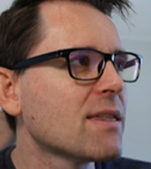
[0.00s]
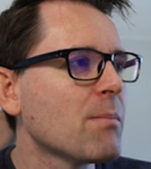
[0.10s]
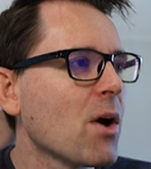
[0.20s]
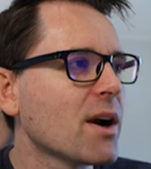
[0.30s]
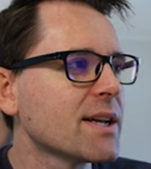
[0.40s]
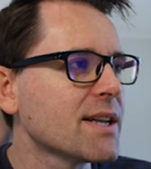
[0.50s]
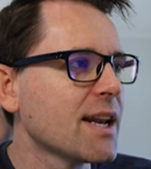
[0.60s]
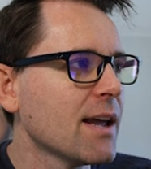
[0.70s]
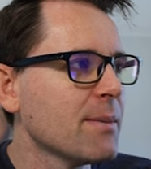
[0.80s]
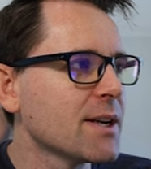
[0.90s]
at the market
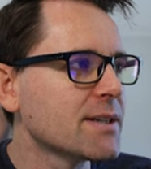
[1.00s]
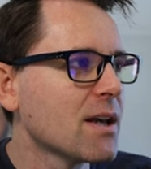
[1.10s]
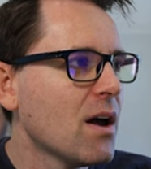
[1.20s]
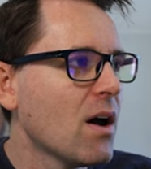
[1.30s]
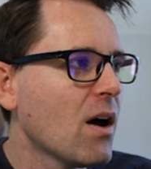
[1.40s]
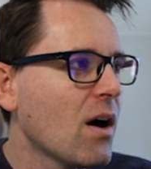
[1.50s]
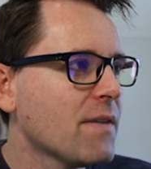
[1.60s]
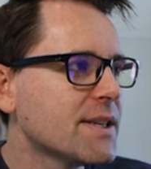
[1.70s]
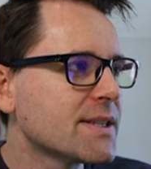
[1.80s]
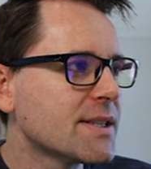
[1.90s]
dynamics
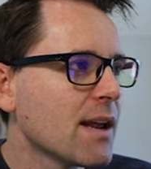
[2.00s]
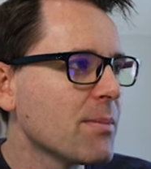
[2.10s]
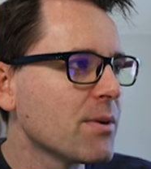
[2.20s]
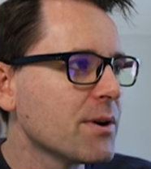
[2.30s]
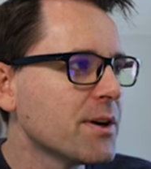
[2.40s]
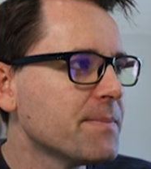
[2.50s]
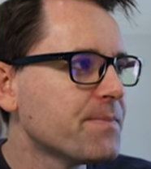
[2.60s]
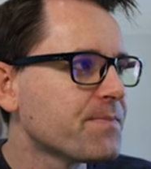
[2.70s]
of this neighborhood.